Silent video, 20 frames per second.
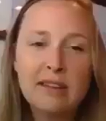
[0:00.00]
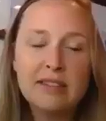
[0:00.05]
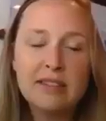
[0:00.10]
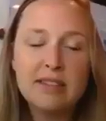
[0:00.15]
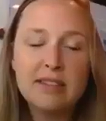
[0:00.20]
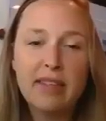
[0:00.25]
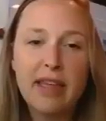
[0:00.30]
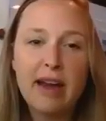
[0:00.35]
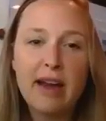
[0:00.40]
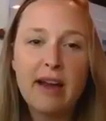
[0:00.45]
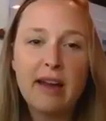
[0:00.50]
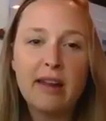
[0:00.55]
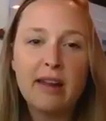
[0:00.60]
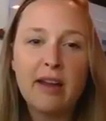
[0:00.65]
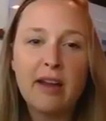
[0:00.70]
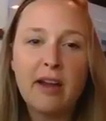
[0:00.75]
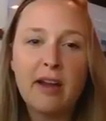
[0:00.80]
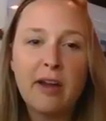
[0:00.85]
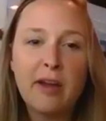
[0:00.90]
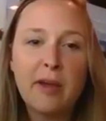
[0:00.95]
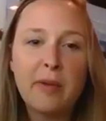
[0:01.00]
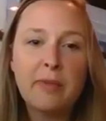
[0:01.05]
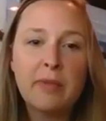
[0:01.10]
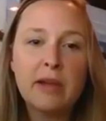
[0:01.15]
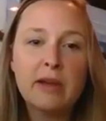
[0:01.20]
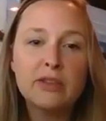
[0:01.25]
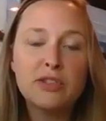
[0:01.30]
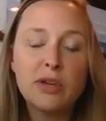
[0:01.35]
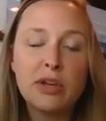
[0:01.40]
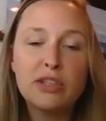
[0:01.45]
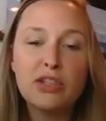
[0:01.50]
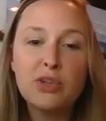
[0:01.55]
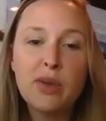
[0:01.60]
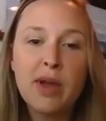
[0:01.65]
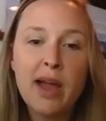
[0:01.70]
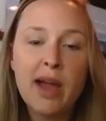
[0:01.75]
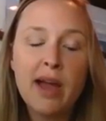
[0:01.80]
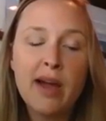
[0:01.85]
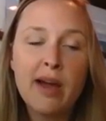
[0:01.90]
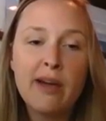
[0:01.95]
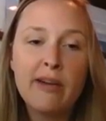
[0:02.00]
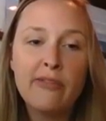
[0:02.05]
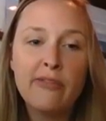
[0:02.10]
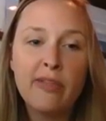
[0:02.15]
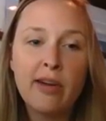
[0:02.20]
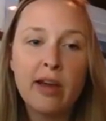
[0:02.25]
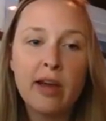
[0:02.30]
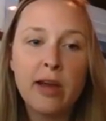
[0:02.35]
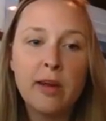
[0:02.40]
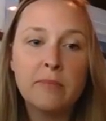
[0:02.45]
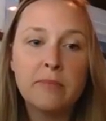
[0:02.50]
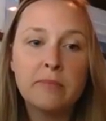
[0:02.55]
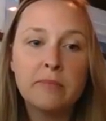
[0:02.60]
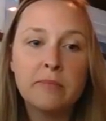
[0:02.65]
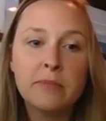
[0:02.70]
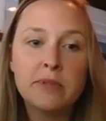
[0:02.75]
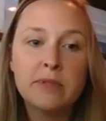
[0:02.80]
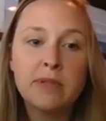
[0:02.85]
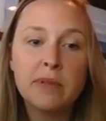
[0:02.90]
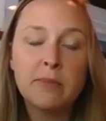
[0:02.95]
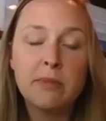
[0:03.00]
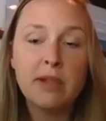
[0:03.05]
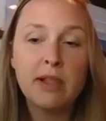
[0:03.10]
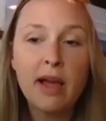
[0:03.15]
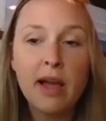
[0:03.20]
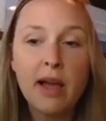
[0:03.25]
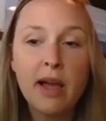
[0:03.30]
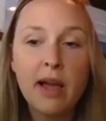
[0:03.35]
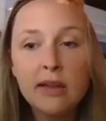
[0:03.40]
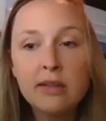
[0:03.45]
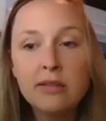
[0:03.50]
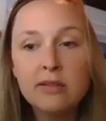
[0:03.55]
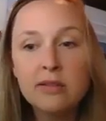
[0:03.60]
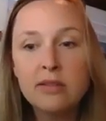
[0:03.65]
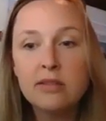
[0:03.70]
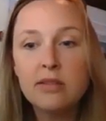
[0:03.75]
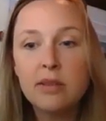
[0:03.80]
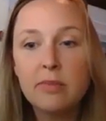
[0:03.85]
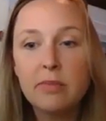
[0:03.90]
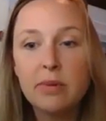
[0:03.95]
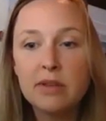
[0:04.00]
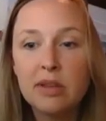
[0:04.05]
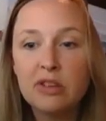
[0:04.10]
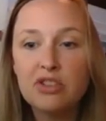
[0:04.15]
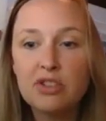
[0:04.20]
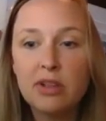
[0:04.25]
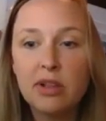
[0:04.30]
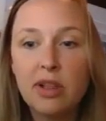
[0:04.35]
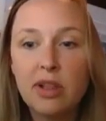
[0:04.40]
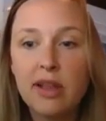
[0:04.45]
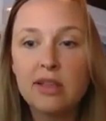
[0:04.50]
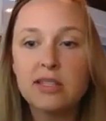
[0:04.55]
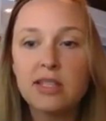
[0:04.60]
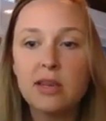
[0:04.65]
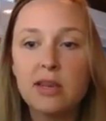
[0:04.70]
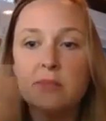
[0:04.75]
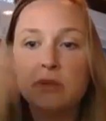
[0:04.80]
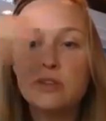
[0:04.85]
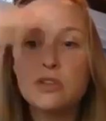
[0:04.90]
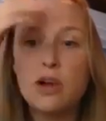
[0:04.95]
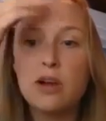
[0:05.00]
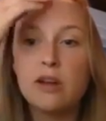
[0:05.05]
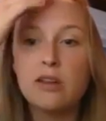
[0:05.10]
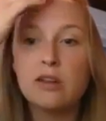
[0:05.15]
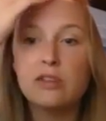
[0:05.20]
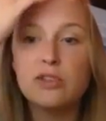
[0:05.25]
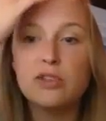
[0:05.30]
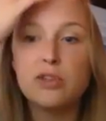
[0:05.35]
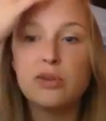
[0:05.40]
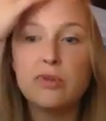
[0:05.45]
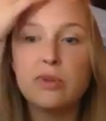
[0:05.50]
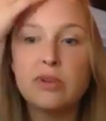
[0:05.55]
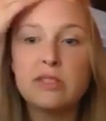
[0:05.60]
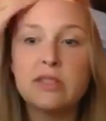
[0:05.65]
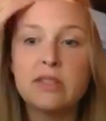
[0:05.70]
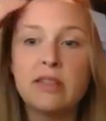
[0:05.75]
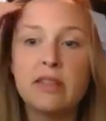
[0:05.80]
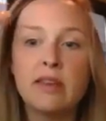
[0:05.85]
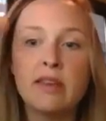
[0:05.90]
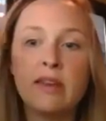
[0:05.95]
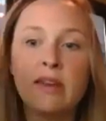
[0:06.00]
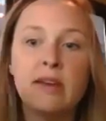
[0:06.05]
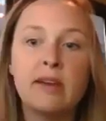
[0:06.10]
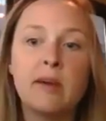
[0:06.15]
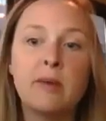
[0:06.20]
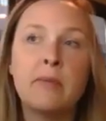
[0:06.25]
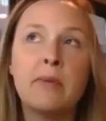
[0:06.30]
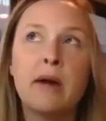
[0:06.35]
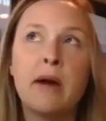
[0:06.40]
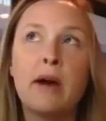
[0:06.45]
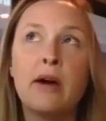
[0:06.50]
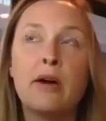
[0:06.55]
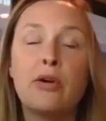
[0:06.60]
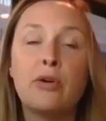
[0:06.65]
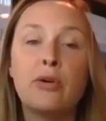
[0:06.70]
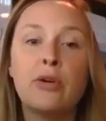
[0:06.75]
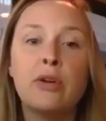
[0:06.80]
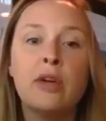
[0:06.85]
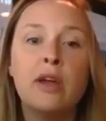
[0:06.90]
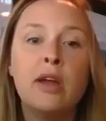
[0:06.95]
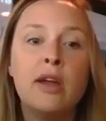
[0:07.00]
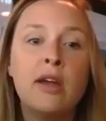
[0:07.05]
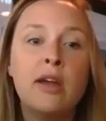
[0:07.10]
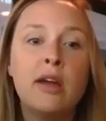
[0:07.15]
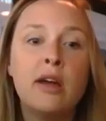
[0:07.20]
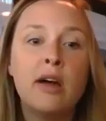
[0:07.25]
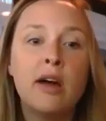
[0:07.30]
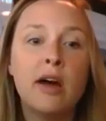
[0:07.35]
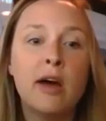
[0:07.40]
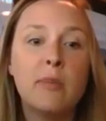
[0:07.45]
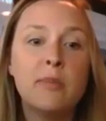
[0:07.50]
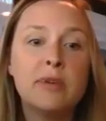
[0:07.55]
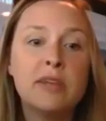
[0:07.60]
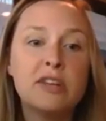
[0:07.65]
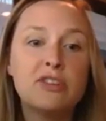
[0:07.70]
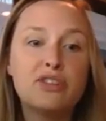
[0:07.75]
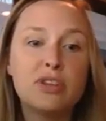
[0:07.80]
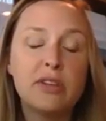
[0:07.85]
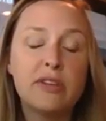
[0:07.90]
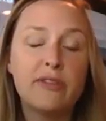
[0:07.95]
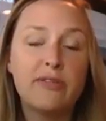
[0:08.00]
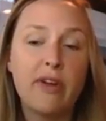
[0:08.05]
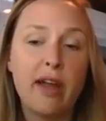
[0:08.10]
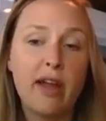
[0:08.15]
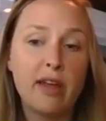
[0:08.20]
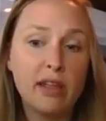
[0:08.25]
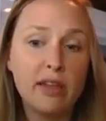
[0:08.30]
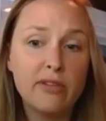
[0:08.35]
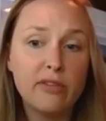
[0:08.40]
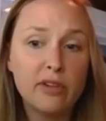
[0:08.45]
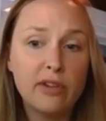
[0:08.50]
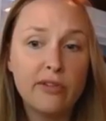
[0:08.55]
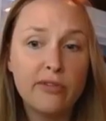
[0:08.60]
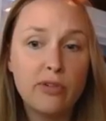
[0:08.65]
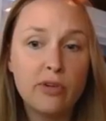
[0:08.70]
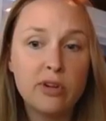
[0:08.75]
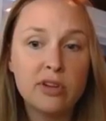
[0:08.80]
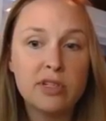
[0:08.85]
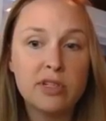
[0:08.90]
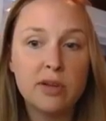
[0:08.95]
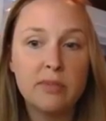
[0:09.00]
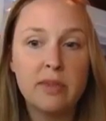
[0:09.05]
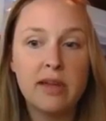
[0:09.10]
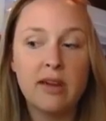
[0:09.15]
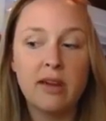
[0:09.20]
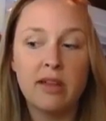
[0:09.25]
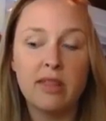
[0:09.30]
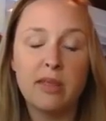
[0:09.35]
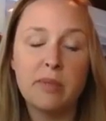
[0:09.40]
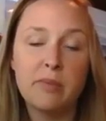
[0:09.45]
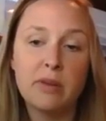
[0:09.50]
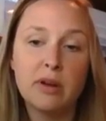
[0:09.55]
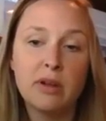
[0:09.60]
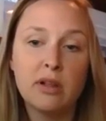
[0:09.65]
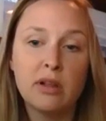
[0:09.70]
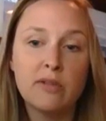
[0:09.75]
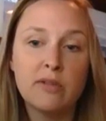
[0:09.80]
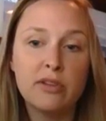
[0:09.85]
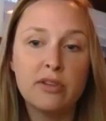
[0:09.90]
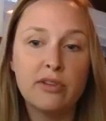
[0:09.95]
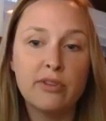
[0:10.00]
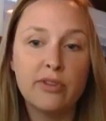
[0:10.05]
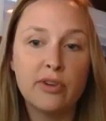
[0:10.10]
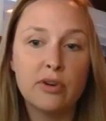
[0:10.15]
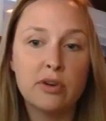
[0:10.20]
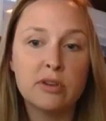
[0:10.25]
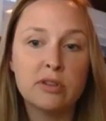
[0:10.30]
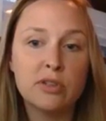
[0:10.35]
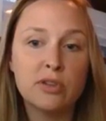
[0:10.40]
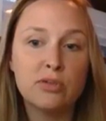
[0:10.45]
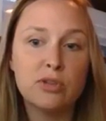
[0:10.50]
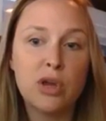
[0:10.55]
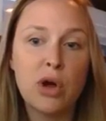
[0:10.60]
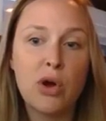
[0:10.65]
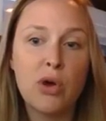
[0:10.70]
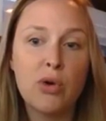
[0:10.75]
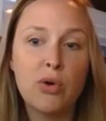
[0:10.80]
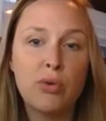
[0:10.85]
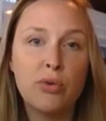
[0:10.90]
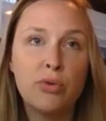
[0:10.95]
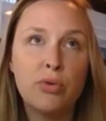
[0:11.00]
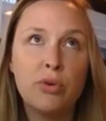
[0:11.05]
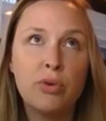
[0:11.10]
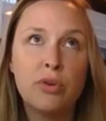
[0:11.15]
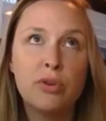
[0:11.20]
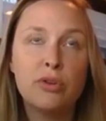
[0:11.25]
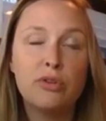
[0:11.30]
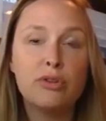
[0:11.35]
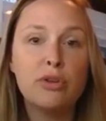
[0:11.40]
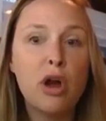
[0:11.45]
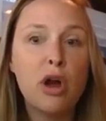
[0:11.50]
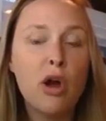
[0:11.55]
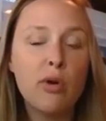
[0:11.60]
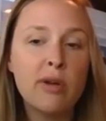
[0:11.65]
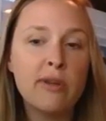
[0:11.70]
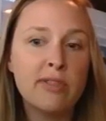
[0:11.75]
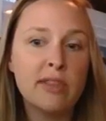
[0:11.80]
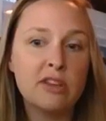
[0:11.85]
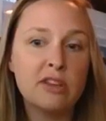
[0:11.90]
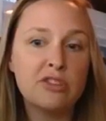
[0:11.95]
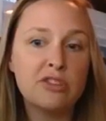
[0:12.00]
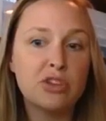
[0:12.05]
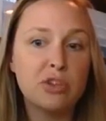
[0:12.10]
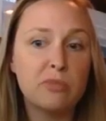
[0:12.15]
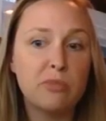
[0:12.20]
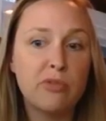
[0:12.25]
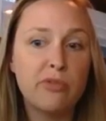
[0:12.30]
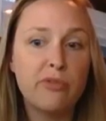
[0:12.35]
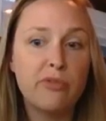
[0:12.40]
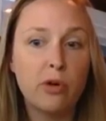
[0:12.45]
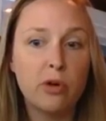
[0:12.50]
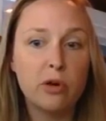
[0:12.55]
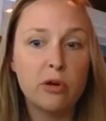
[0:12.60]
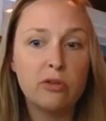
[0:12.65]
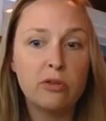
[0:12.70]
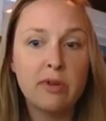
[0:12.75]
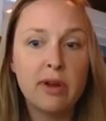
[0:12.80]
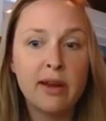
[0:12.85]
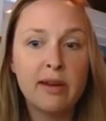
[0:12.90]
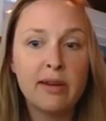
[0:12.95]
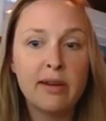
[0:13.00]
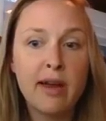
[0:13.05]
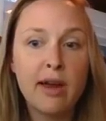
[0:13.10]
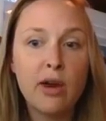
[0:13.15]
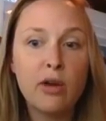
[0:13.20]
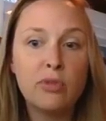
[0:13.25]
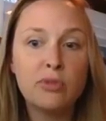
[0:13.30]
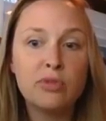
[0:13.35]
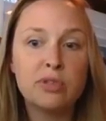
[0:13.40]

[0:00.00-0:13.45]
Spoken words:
into that, so I do have some clients and some potential clients that I've been talking to recently about potentially filing for divorce or being in the middle of a divorce who don't know if they should move forward right now